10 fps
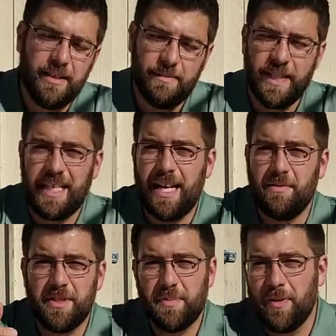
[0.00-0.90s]
about an
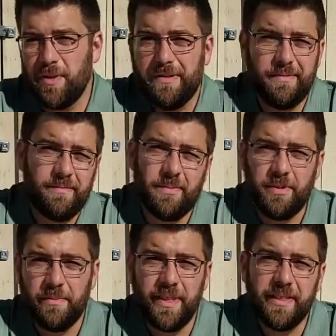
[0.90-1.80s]
ounce per
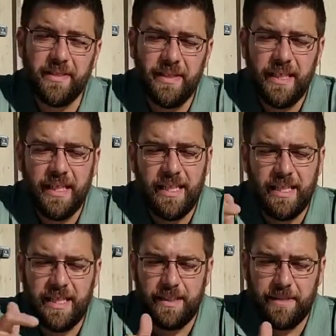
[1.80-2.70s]
meal.
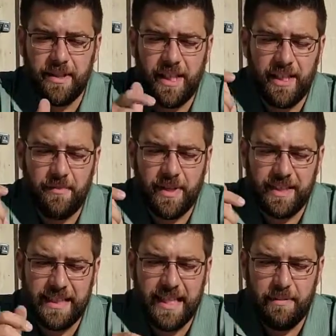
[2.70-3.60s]
You light it up
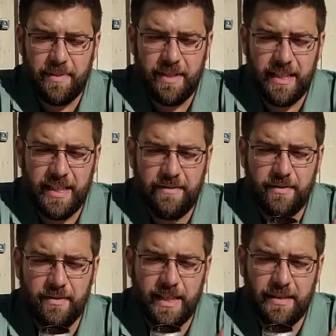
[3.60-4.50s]
on top, and
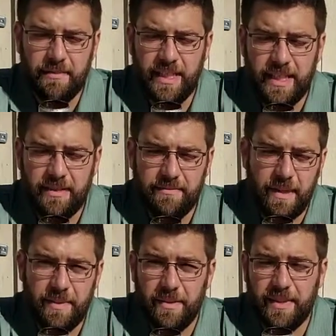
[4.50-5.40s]
after about a minute,
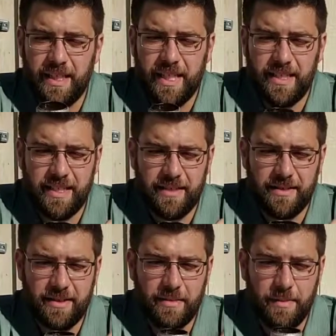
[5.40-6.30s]
maybe a little bit less, it'll
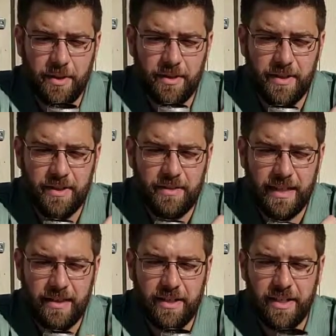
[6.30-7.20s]
start to burn
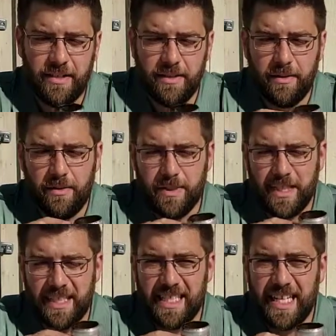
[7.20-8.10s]
out of these little holes
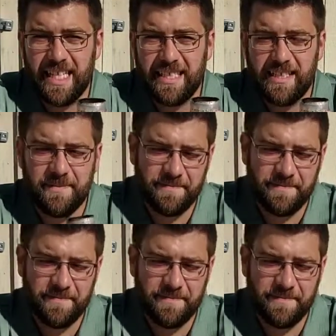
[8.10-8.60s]
on the sides.